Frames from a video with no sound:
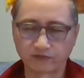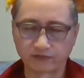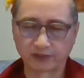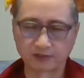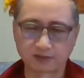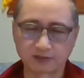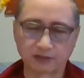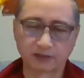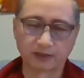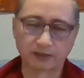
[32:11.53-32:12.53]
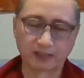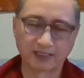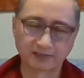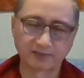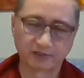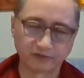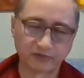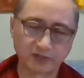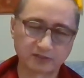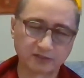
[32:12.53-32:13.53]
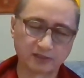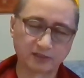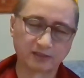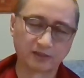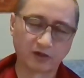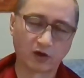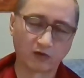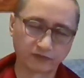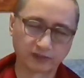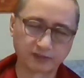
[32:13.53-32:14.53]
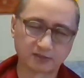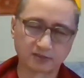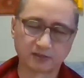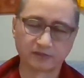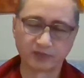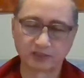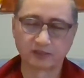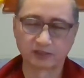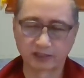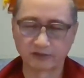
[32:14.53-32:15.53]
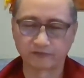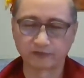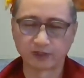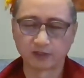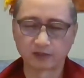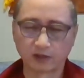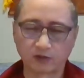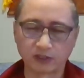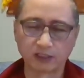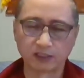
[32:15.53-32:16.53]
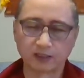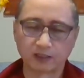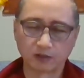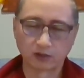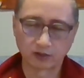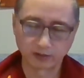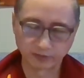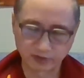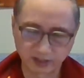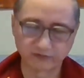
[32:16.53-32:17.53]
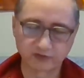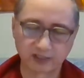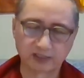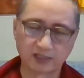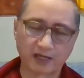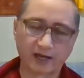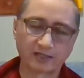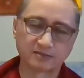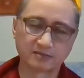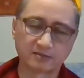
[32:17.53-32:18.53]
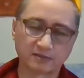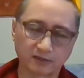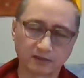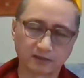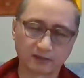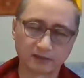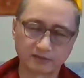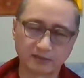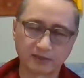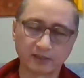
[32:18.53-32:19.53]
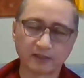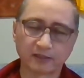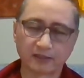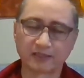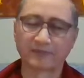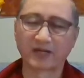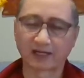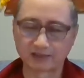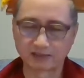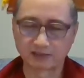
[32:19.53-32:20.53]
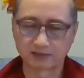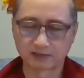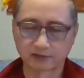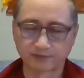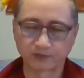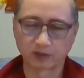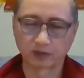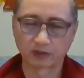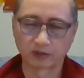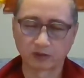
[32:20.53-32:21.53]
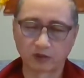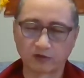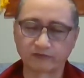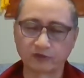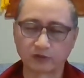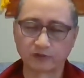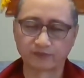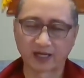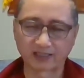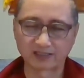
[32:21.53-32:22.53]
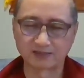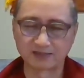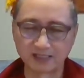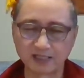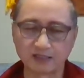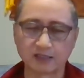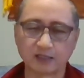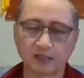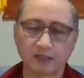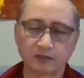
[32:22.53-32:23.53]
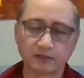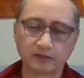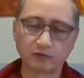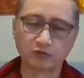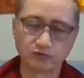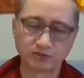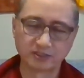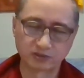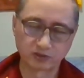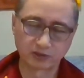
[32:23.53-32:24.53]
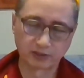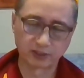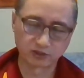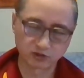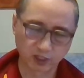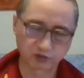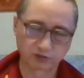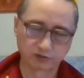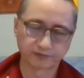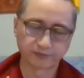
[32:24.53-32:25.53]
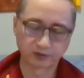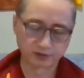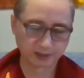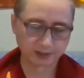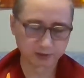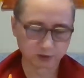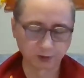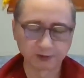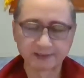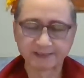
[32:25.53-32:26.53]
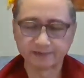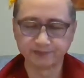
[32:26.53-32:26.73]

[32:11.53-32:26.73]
offerings as a service in the offerings, material gift. The only gift that he has is the practice of practice in the guru's instruction. You see, so